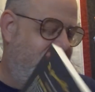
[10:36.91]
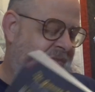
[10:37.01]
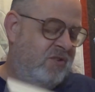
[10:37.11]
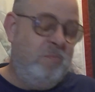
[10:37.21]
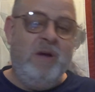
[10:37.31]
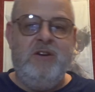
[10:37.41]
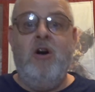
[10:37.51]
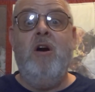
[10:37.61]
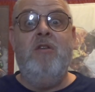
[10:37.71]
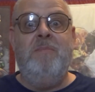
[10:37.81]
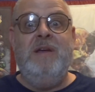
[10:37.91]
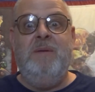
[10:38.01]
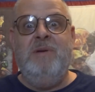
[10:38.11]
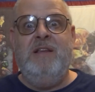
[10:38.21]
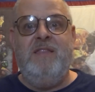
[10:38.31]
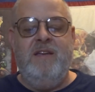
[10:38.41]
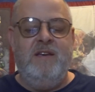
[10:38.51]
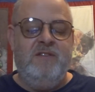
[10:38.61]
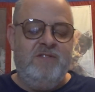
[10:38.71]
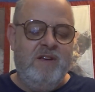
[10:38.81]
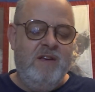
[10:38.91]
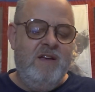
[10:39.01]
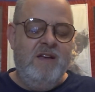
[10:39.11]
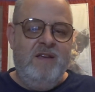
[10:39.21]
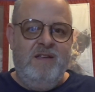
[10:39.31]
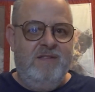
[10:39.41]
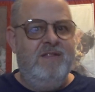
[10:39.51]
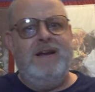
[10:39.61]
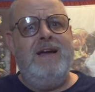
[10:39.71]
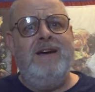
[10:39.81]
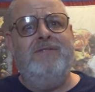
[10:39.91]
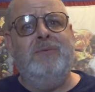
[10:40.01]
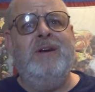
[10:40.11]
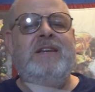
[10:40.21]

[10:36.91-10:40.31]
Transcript: despite all the many, many things that I haven't read